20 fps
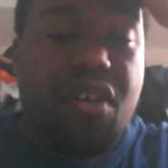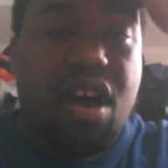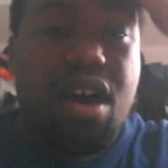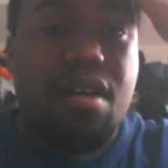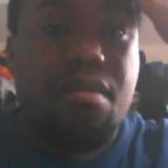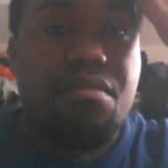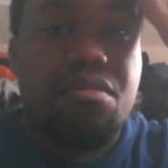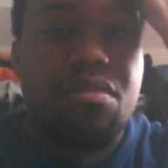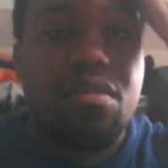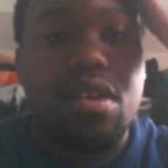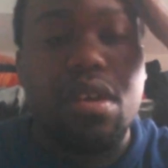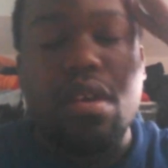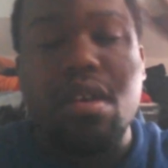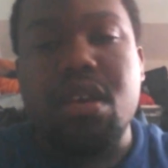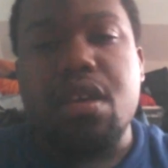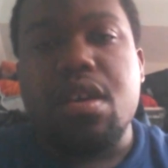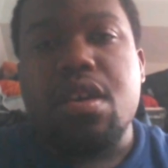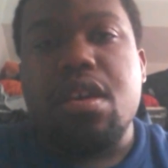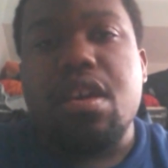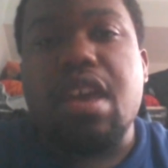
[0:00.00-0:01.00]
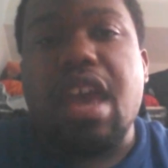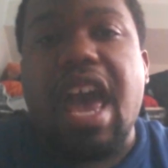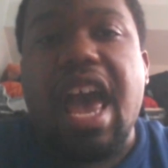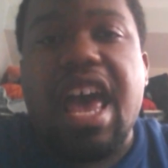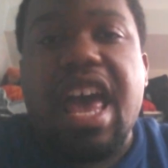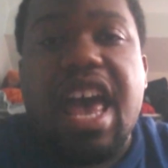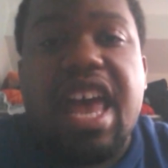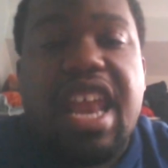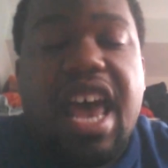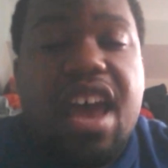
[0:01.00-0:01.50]
And
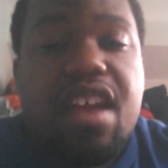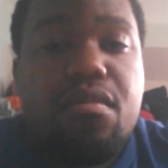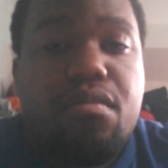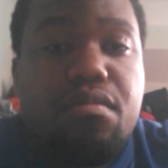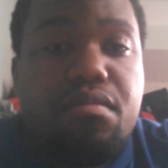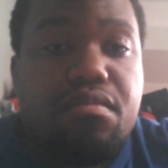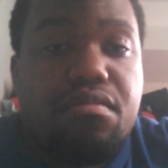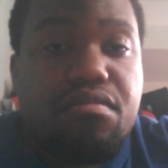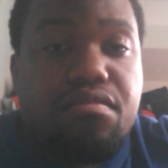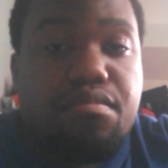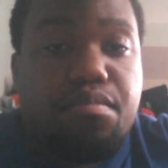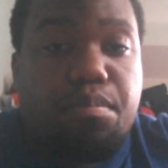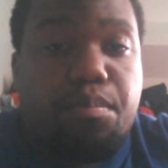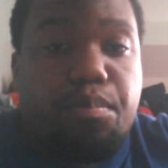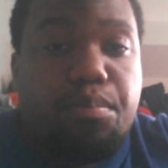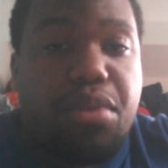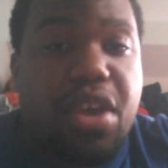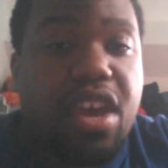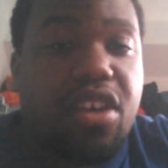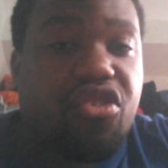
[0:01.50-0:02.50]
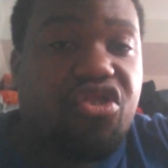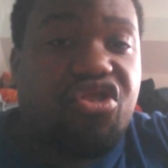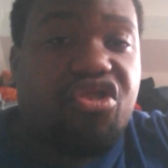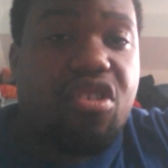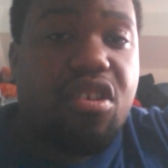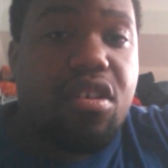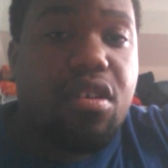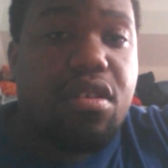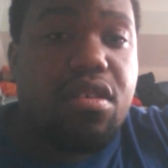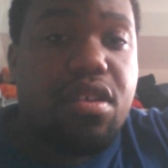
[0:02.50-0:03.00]
that
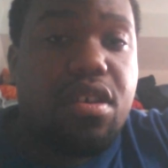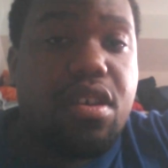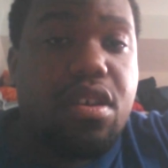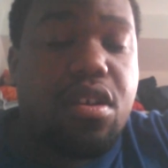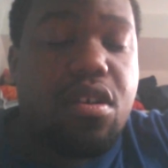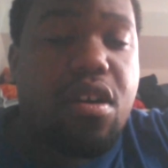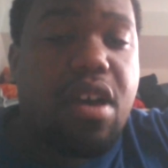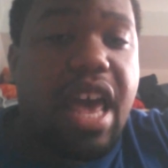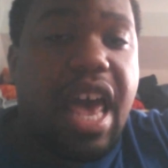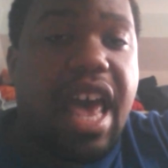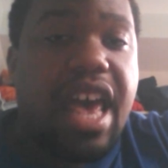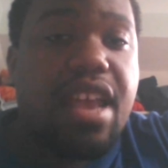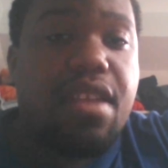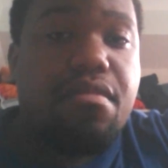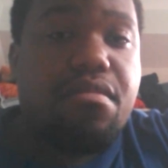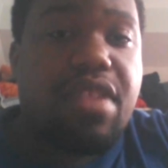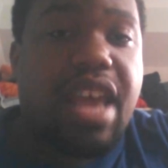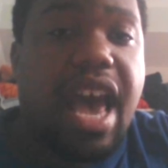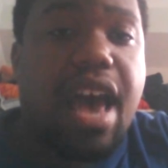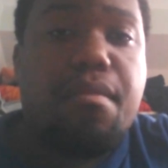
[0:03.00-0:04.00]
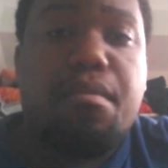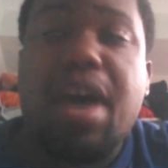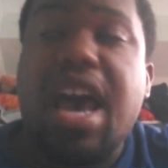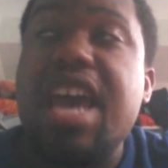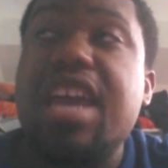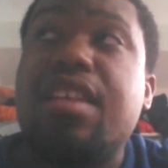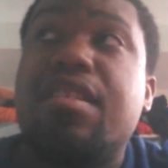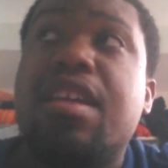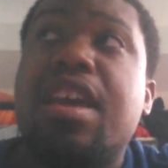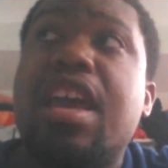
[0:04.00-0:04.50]
picture, you know, and that
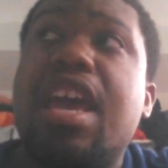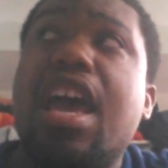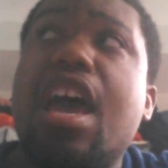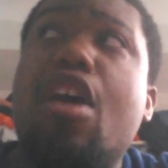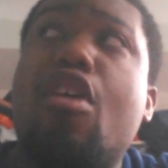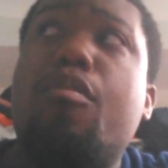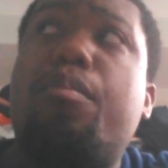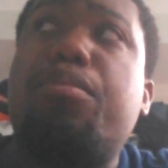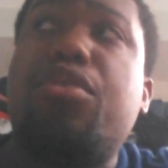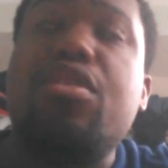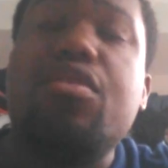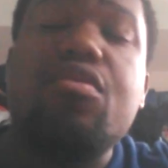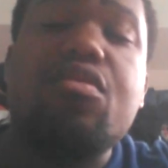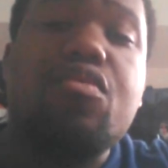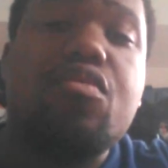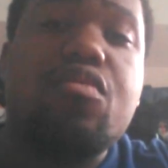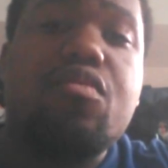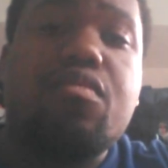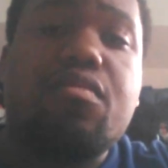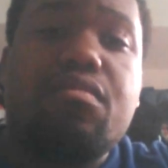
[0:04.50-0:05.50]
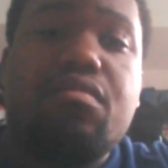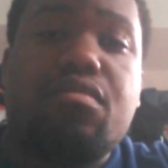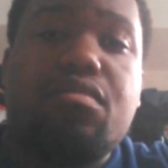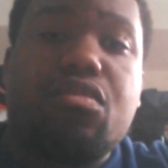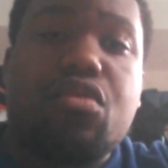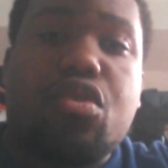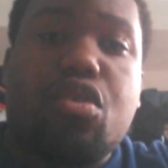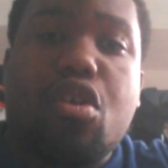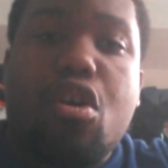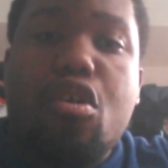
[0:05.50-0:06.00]
might help you
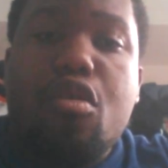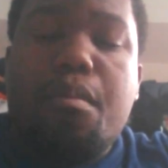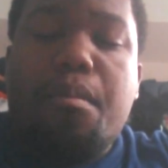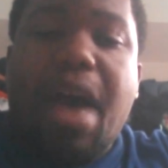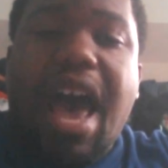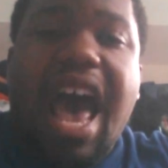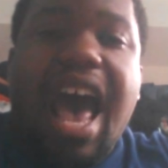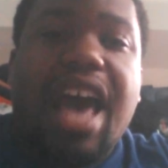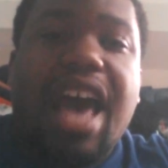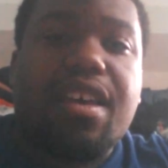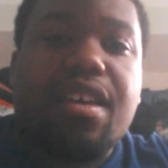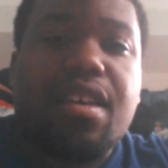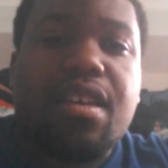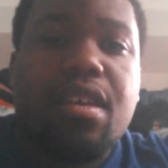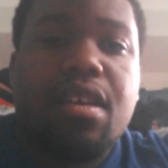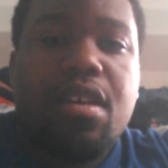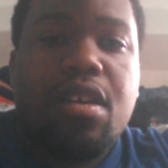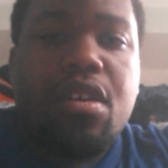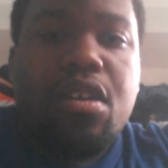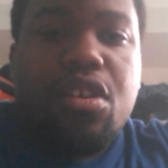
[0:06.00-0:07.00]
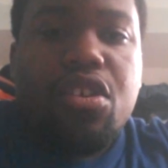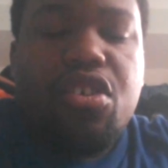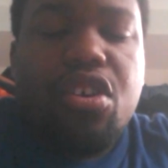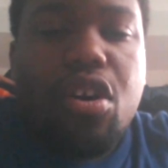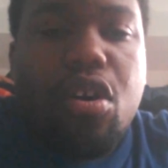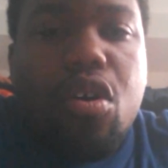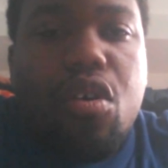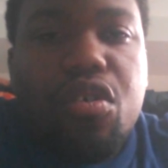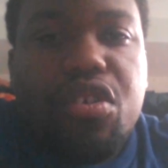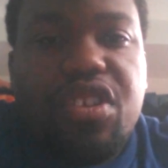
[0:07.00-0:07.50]
go back
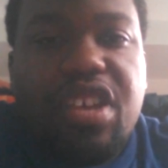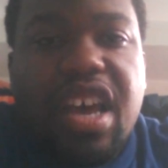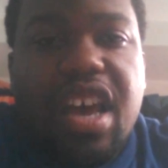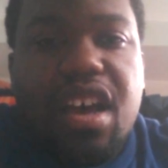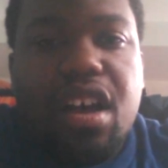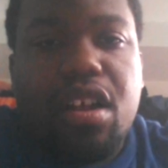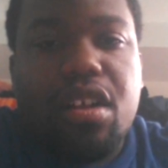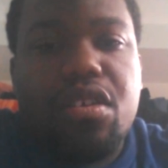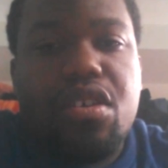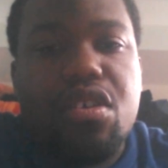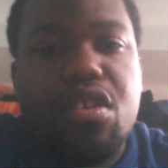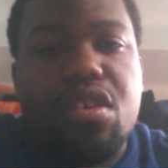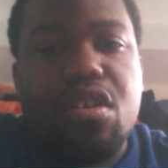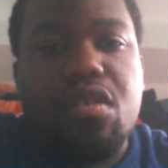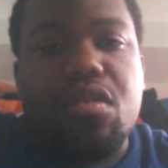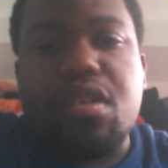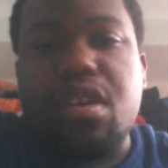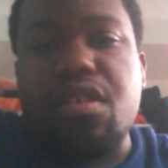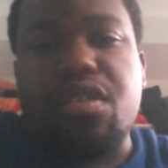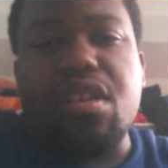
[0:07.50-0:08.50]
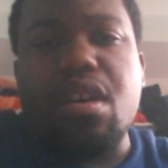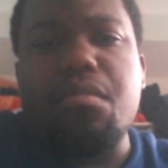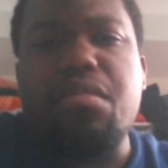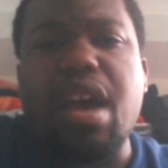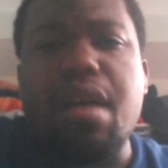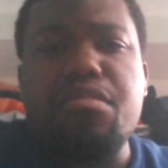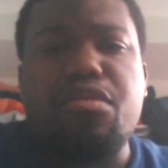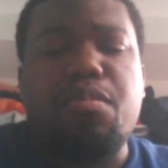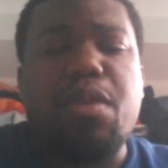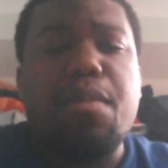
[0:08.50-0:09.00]
to the hotel, you know, because
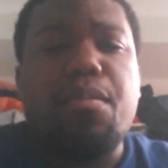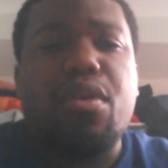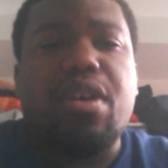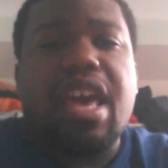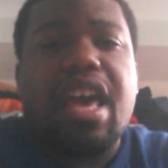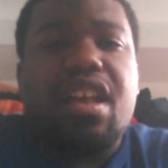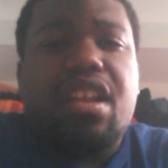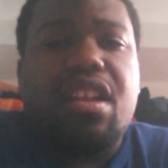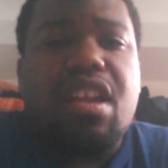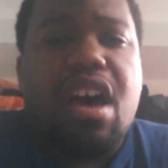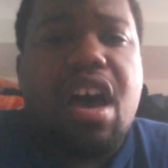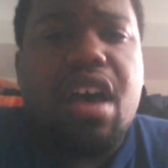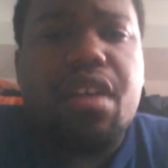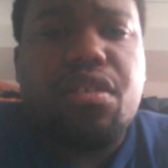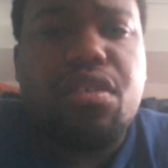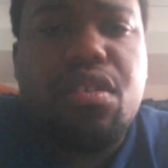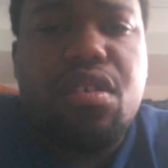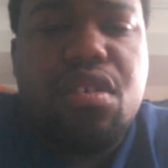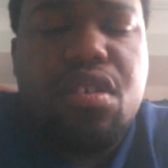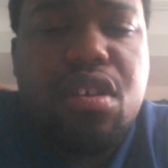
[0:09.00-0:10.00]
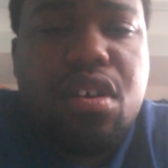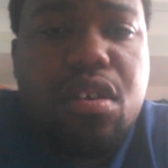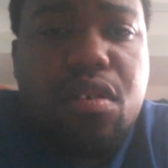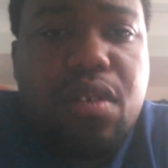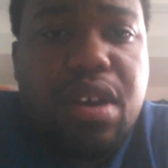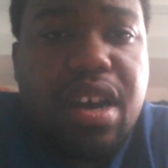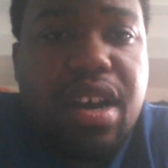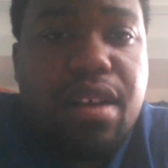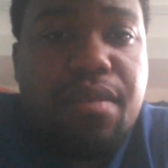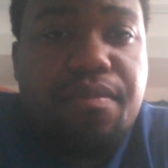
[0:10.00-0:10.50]
sometimes people get lost, you
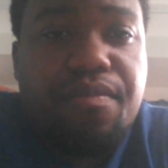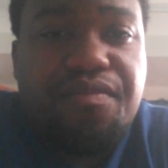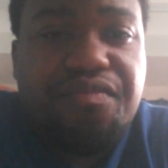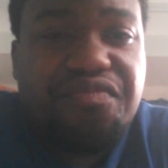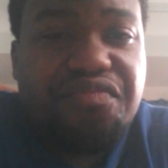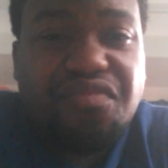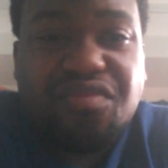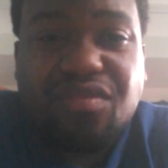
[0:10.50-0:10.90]
know,